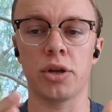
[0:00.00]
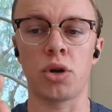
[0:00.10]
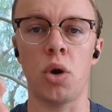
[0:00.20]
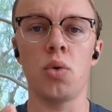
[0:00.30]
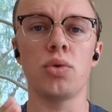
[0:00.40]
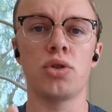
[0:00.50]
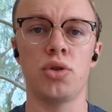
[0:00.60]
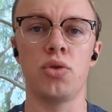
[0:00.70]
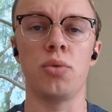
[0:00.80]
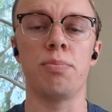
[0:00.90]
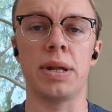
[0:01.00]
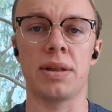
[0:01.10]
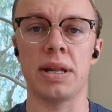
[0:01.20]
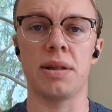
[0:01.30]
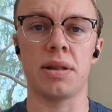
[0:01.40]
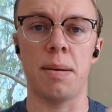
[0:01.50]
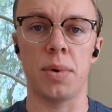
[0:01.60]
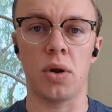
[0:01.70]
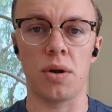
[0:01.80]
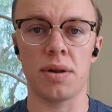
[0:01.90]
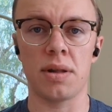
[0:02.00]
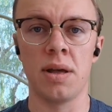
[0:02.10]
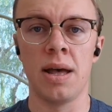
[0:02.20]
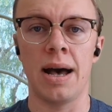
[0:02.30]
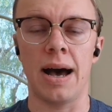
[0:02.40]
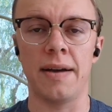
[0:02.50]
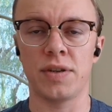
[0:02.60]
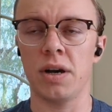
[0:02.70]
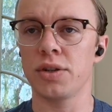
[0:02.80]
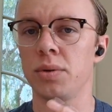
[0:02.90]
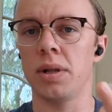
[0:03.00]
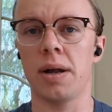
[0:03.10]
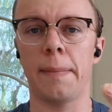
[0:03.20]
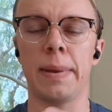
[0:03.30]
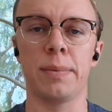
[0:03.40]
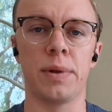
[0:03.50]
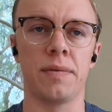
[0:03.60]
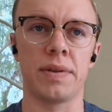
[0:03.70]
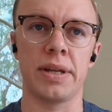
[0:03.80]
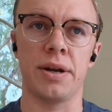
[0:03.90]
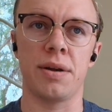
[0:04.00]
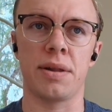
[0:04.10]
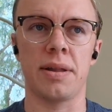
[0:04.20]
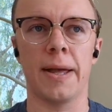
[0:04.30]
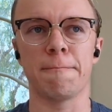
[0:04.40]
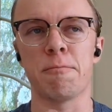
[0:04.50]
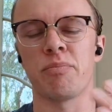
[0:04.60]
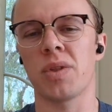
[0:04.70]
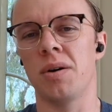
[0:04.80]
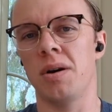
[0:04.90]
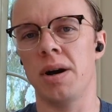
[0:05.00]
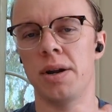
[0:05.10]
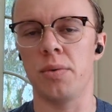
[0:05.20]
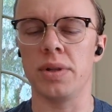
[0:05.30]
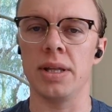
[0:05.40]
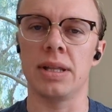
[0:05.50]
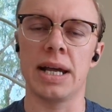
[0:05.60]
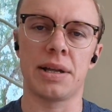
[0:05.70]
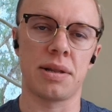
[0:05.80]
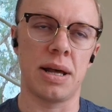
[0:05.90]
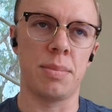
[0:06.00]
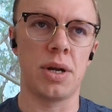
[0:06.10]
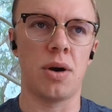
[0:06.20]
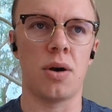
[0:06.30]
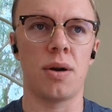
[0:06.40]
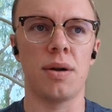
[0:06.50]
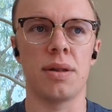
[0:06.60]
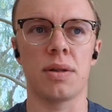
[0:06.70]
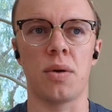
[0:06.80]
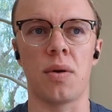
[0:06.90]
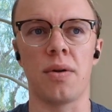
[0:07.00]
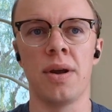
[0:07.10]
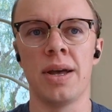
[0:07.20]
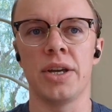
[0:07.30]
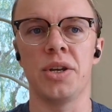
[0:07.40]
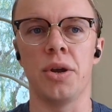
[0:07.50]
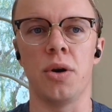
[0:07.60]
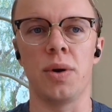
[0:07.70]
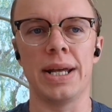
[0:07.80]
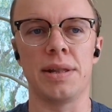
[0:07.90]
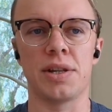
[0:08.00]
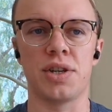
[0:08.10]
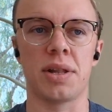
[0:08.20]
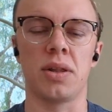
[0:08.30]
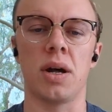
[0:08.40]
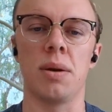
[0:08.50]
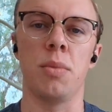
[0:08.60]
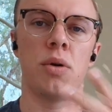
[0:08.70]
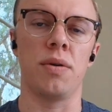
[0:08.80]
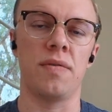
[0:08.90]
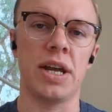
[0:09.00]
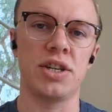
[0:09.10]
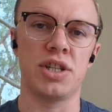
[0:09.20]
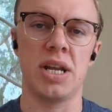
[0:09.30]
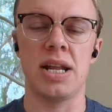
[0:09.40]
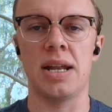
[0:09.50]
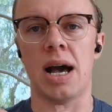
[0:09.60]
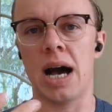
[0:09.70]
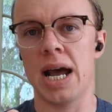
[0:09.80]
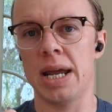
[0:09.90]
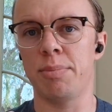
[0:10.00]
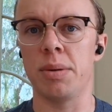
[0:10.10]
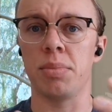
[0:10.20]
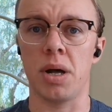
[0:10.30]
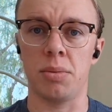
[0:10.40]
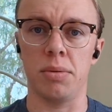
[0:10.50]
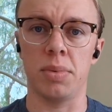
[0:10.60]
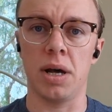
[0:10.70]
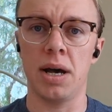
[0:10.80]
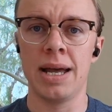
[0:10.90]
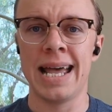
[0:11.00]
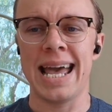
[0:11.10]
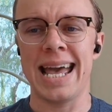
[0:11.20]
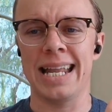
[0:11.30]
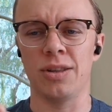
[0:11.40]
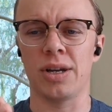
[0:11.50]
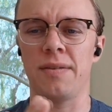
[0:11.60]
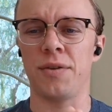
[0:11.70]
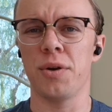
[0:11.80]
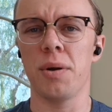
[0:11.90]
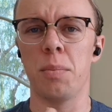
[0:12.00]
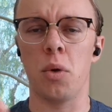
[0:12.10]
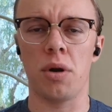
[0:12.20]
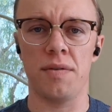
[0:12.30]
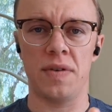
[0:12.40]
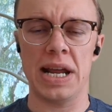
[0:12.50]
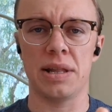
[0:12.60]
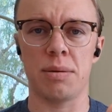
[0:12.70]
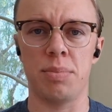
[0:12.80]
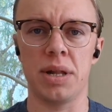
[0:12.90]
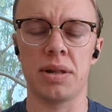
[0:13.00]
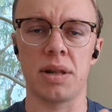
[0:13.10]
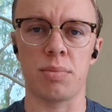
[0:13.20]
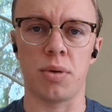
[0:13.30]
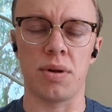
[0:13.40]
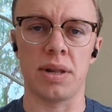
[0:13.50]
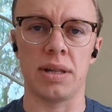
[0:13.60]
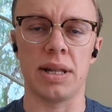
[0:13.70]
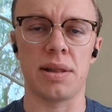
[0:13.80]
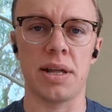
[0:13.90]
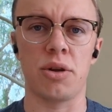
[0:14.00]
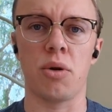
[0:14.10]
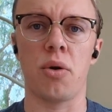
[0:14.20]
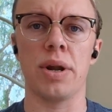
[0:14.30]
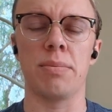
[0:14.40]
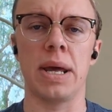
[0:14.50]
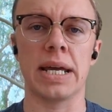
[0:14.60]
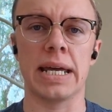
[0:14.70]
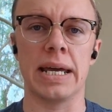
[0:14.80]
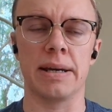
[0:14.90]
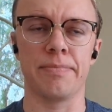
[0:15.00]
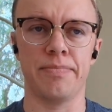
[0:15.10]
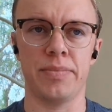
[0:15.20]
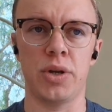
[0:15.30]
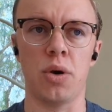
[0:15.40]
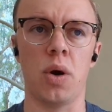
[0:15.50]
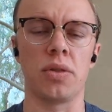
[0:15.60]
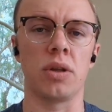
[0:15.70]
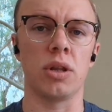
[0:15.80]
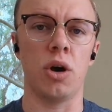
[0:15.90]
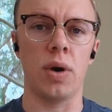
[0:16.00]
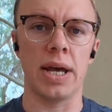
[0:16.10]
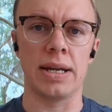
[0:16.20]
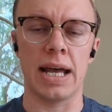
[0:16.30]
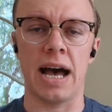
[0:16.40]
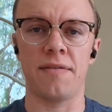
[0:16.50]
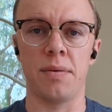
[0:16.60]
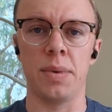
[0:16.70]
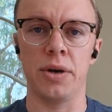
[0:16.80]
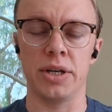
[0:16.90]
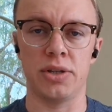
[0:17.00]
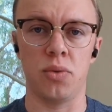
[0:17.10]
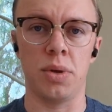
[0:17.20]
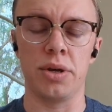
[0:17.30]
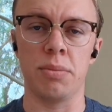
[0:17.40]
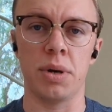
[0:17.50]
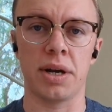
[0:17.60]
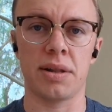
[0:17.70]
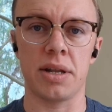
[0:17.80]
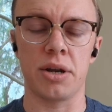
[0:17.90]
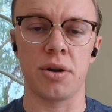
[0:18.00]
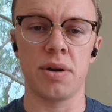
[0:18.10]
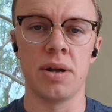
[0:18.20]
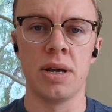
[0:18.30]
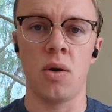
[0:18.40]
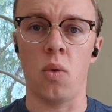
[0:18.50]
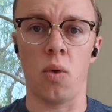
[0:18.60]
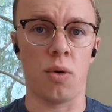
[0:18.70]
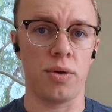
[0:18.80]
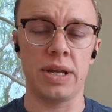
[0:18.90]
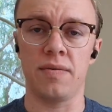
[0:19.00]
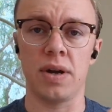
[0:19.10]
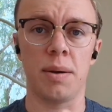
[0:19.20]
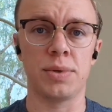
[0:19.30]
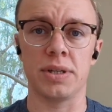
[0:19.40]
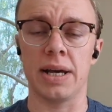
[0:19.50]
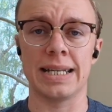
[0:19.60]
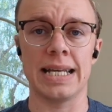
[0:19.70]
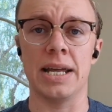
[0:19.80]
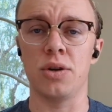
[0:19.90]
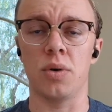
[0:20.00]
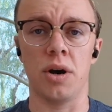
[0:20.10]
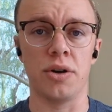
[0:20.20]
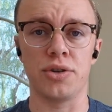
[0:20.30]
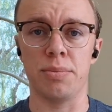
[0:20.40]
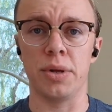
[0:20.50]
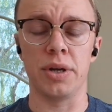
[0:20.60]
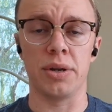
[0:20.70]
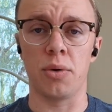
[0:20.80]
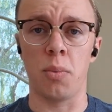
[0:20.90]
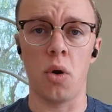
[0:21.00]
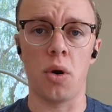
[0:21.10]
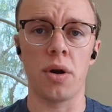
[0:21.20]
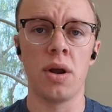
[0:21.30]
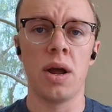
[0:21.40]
go to business seminars. I've talked to a lot of people over the years like, oh, I don't really like seminars or, you know, it's just a lot of motivation and hype and blah, blah, blah. And look, if you're a more advanced business person, let's say you're already making, you know, on the low end, half a million to a million bucks a year, or even up to like 10 to 100 million or more,